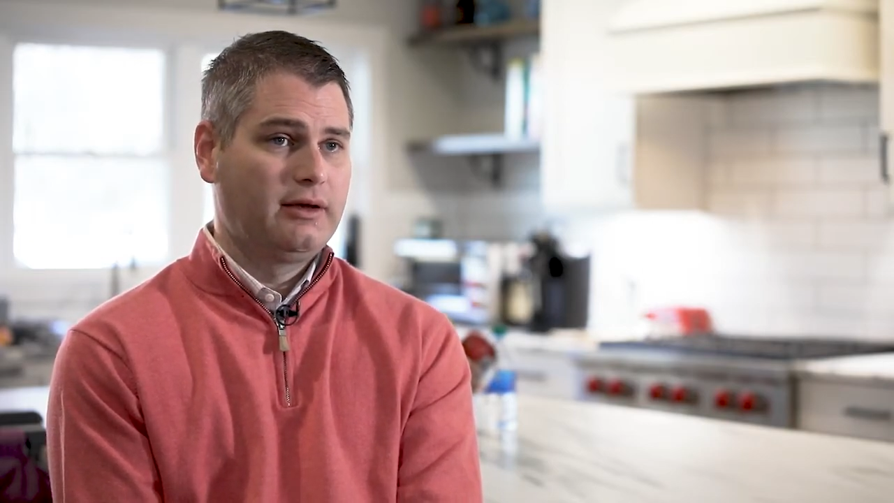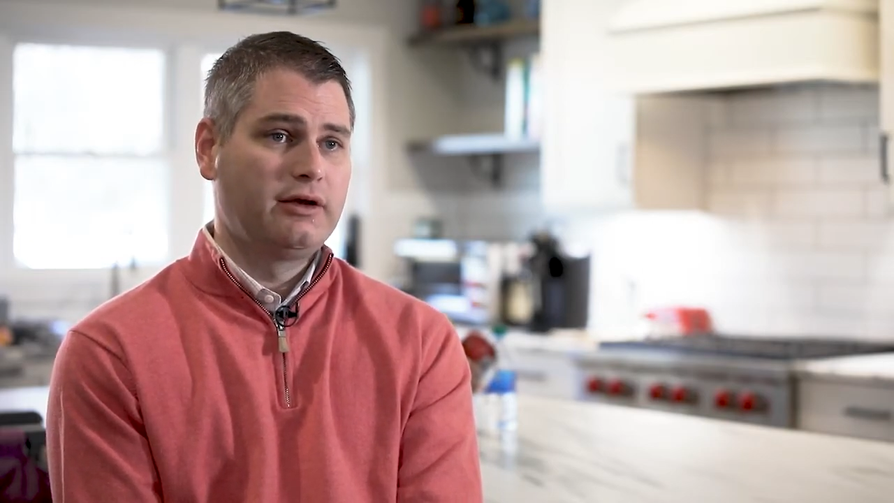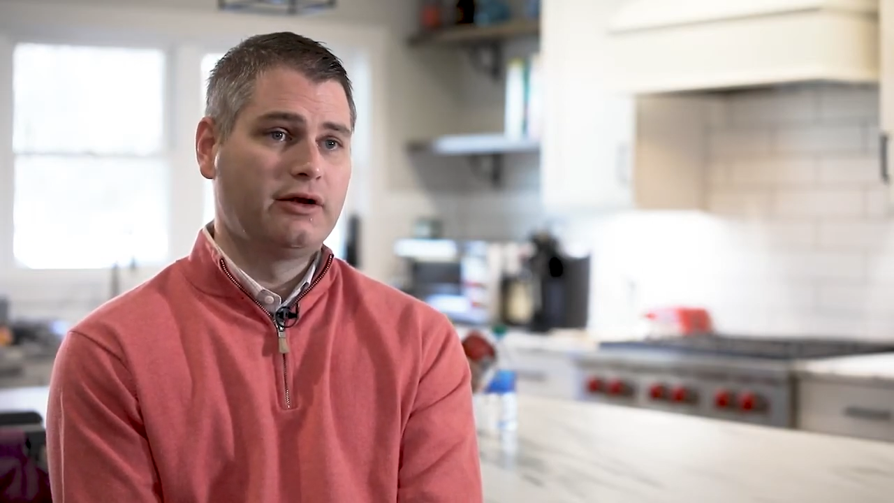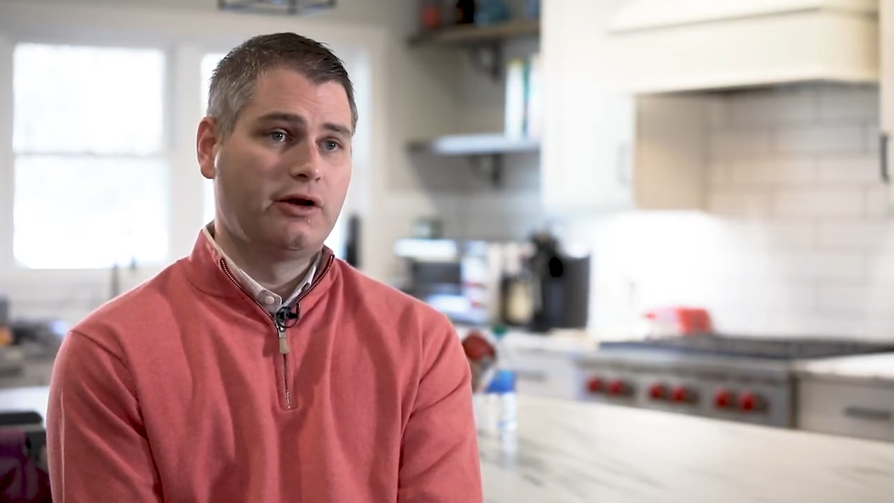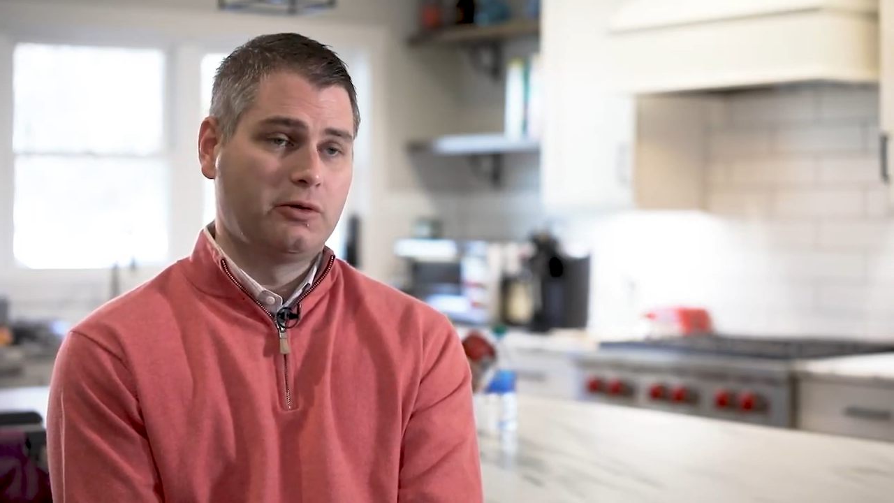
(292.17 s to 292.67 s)

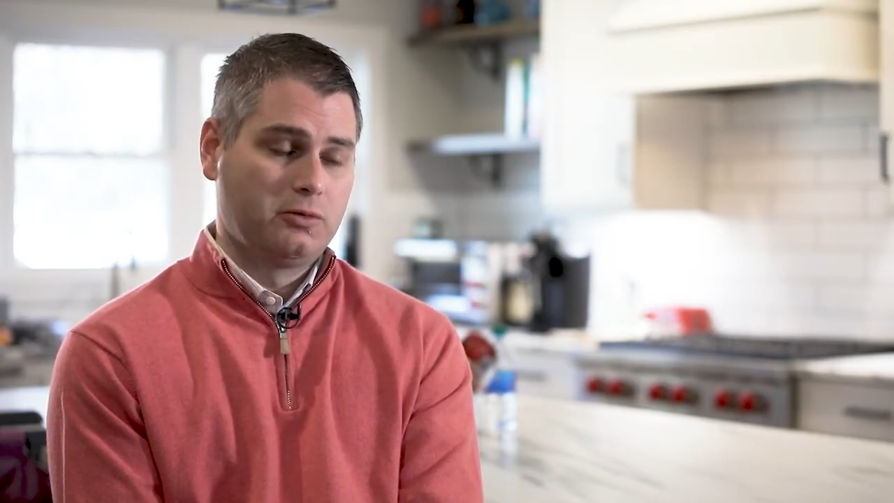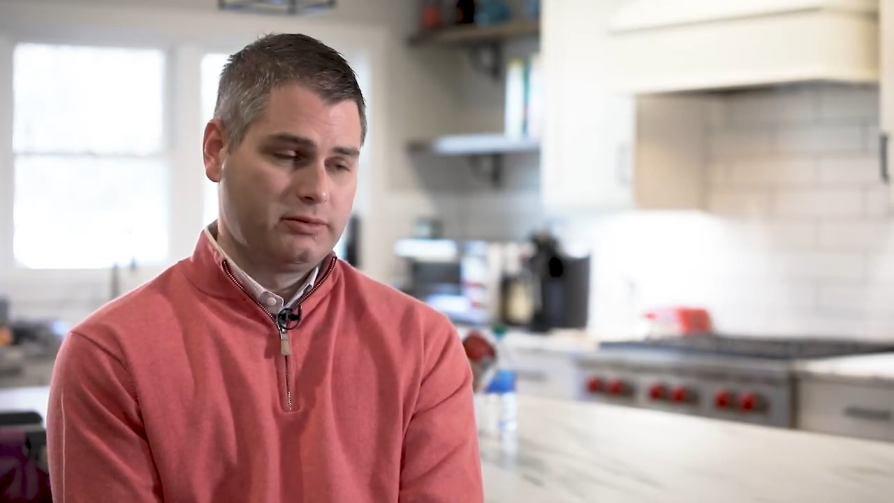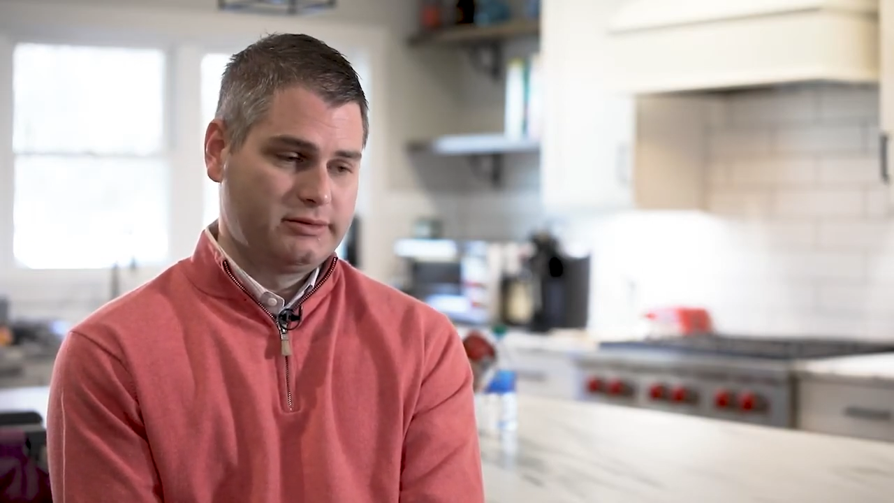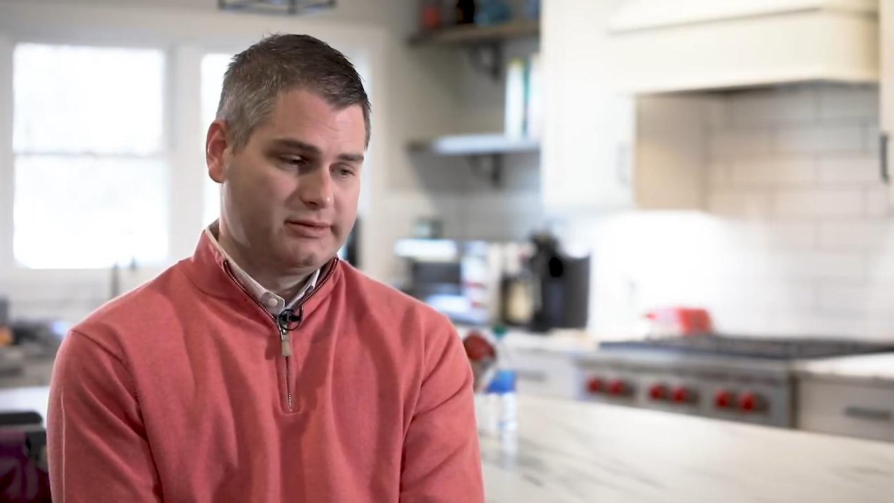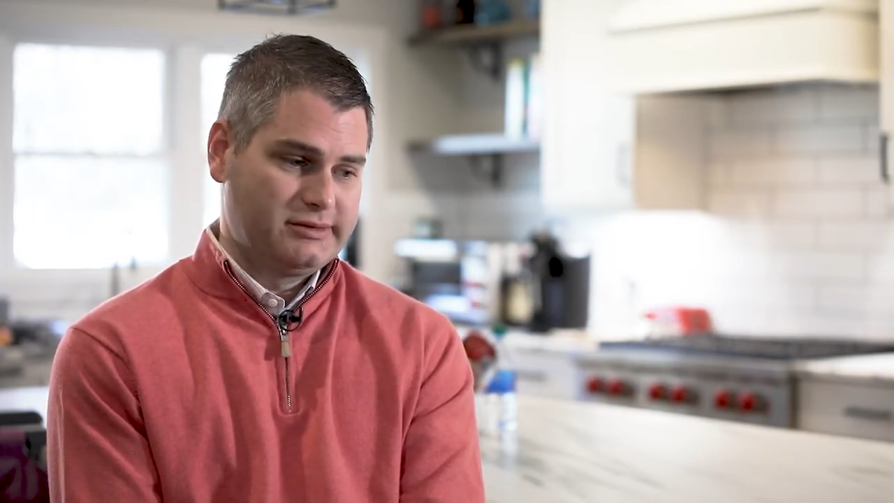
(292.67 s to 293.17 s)

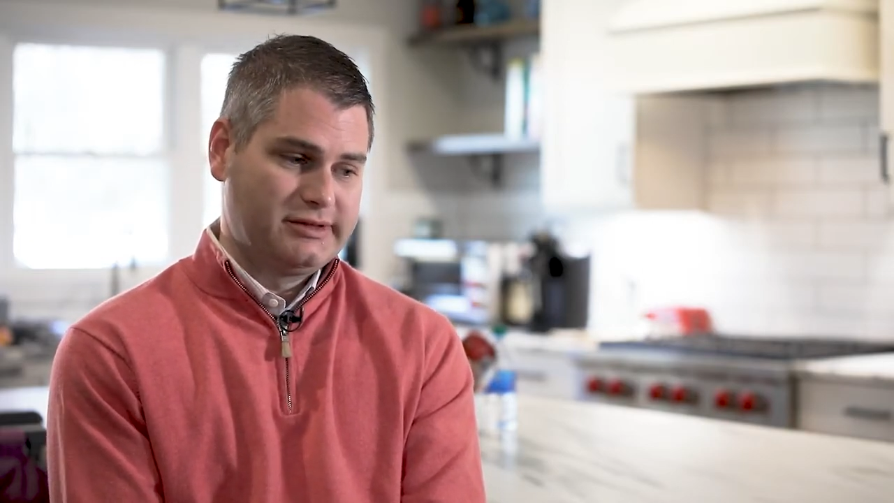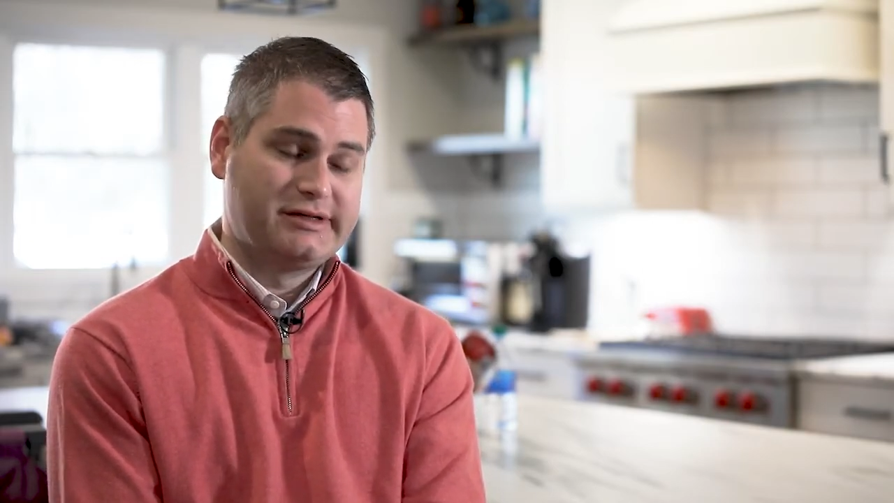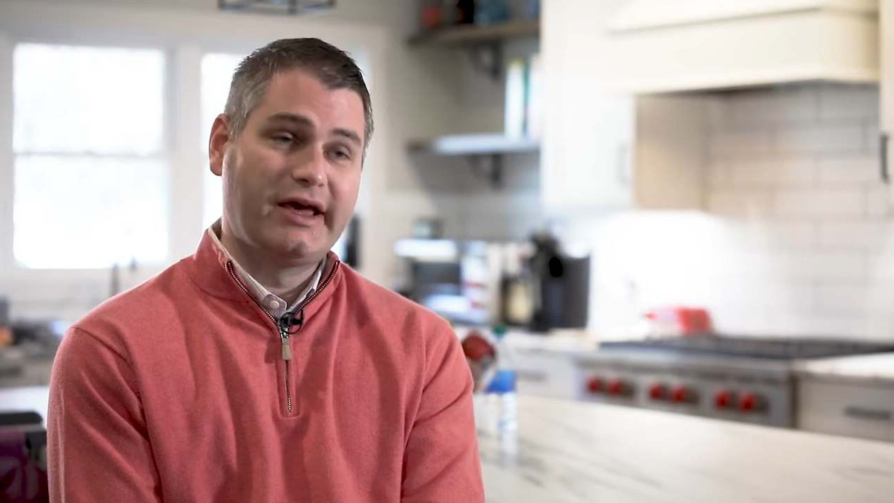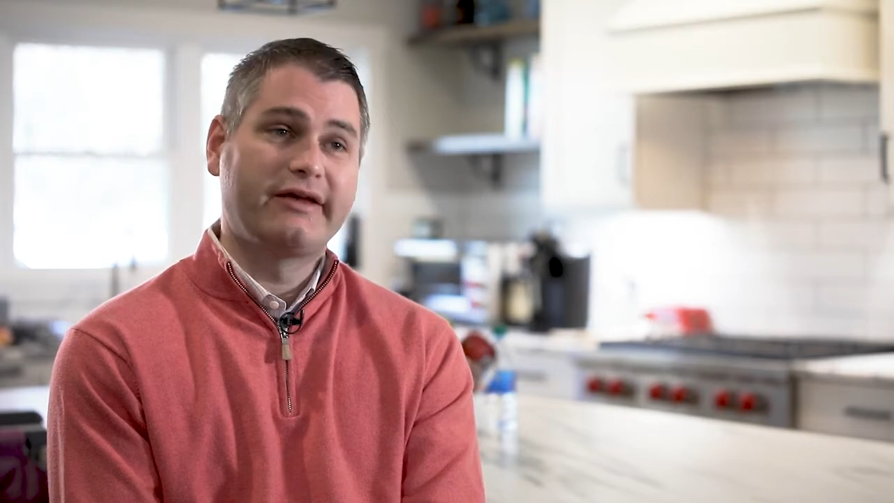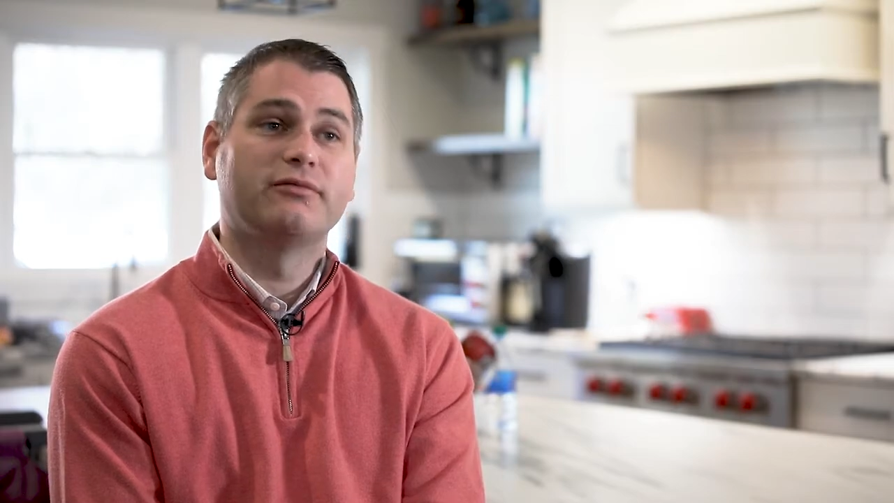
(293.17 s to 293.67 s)
to
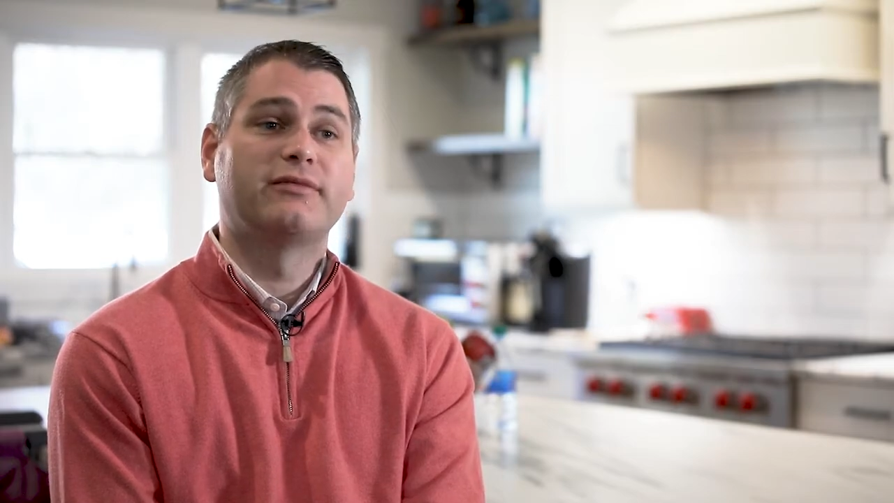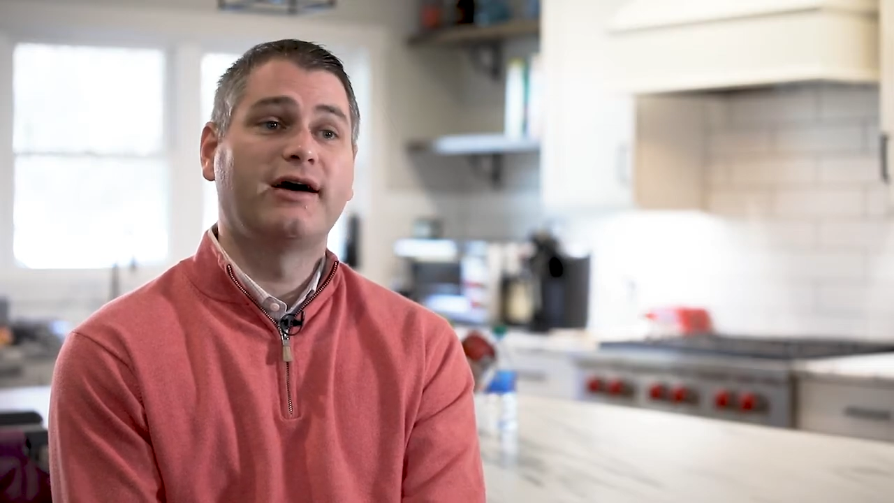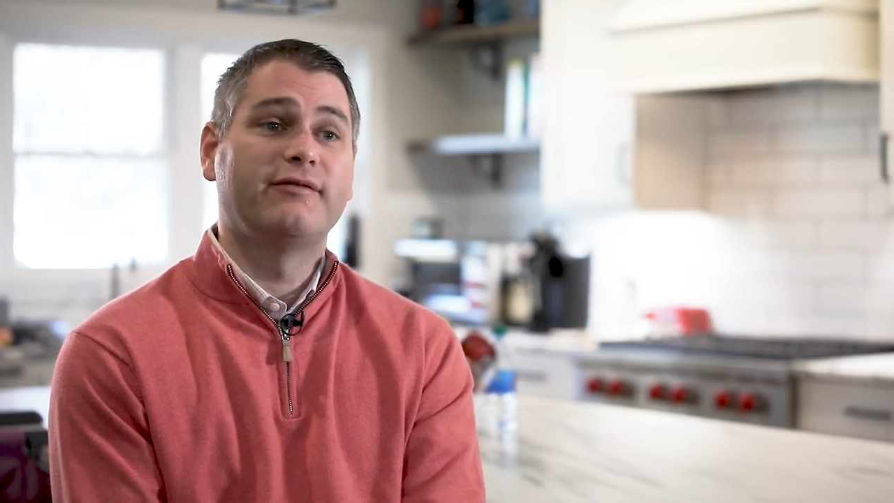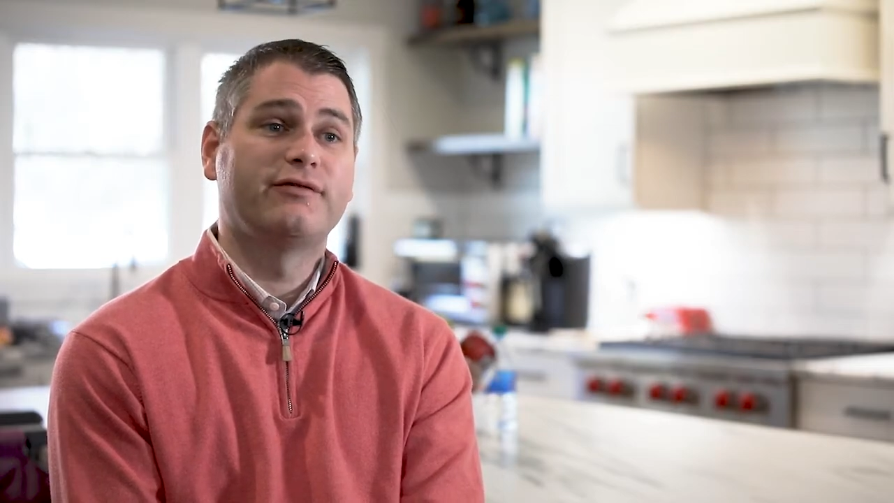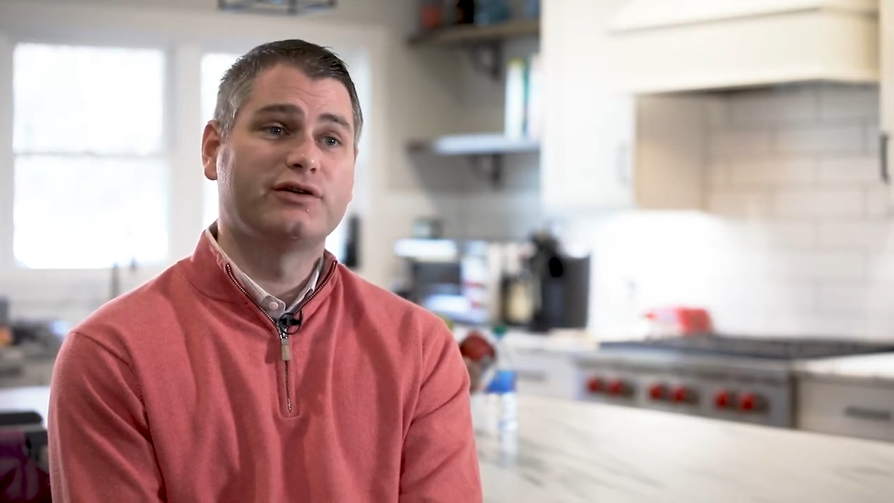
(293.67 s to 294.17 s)
take some time for